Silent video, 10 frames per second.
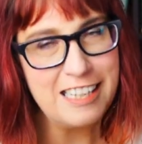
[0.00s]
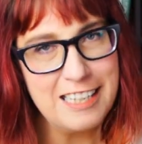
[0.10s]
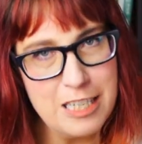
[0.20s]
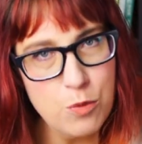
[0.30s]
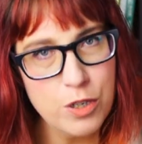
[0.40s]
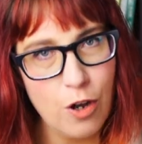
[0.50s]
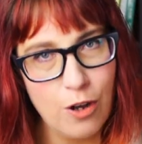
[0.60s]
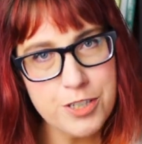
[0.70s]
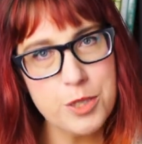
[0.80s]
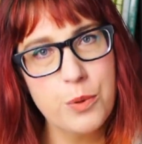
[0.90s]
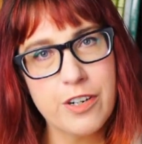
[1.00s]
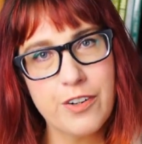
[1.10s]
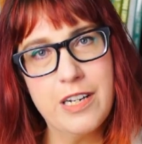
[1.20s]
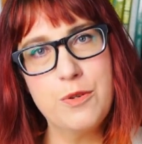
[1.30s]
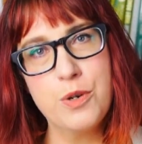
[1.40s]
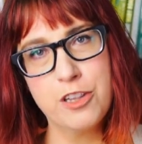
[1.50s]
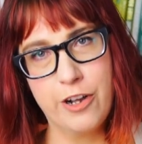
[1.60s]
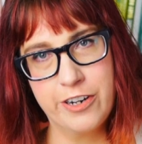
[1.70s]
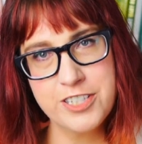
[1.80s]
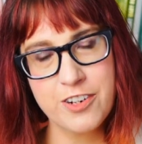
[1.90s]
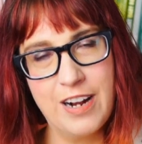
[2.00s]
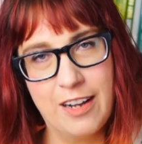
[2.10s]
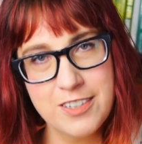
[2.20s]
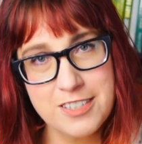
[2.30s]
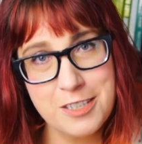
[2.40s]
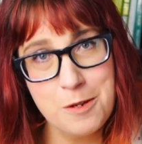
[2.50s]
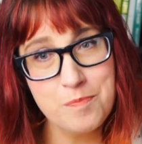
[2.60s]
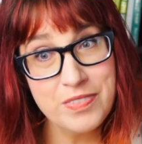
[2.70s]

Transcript: he would also agree with Lawrence Krauss.